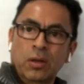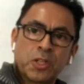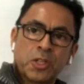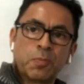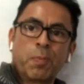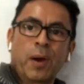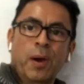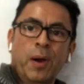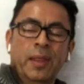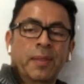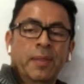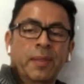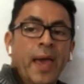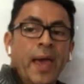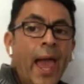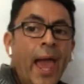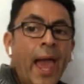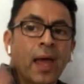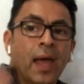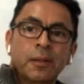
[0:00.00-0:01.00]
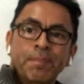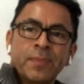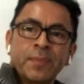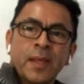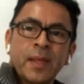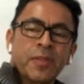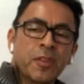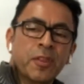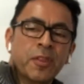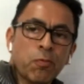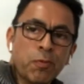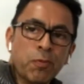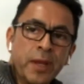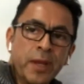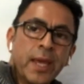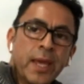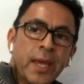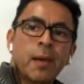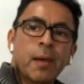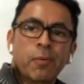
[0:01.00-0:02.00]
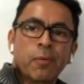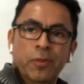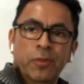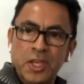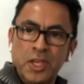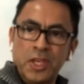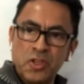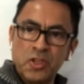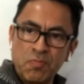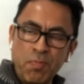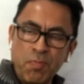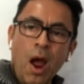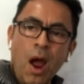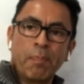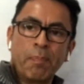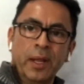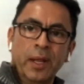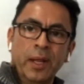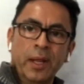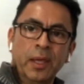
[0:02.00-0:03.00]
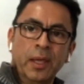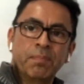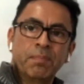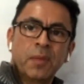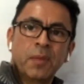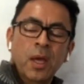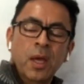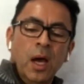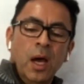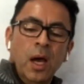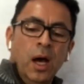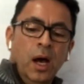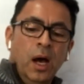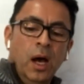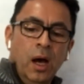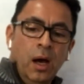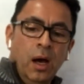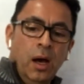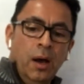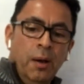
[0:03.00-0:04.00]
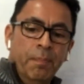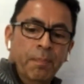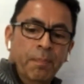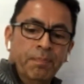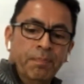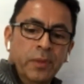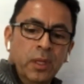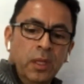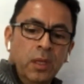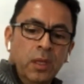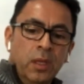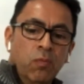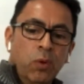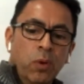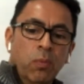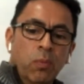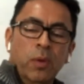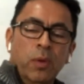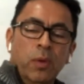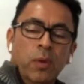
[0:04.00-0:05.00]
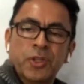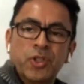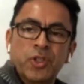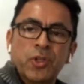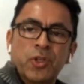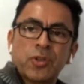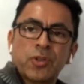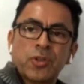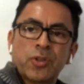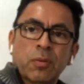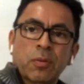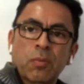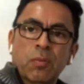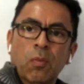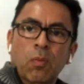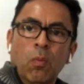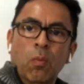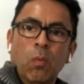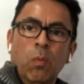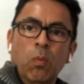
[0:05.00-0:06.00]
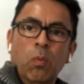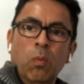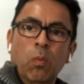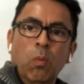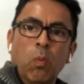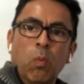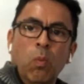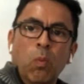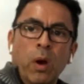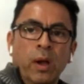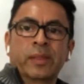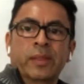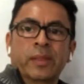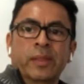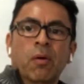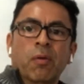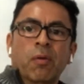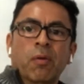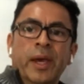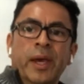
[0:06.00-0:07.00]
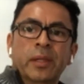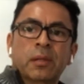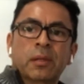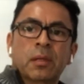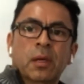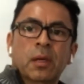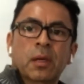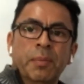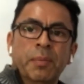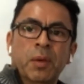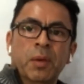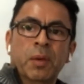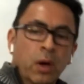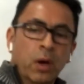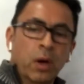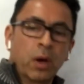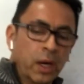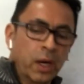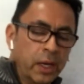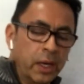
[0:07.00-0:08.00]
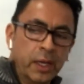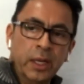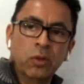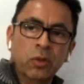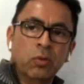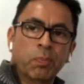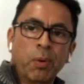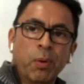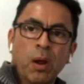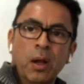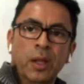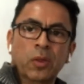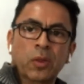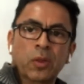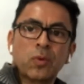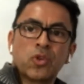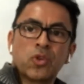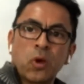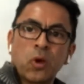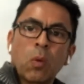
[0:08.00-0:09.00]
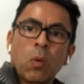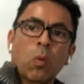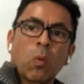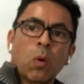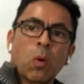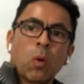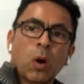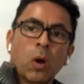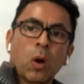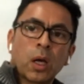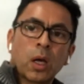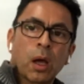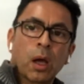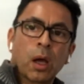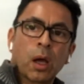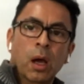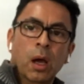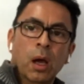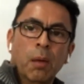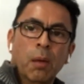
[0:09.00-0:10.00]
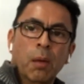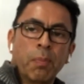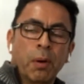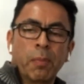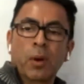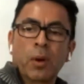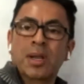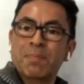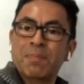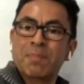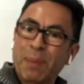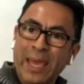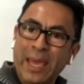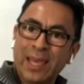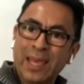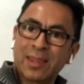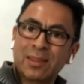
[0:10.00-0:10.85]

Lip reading: spread. And the rehab on this property, it's just wear and tear, right? I mean, we're going to need to probably do some work, primarily paint,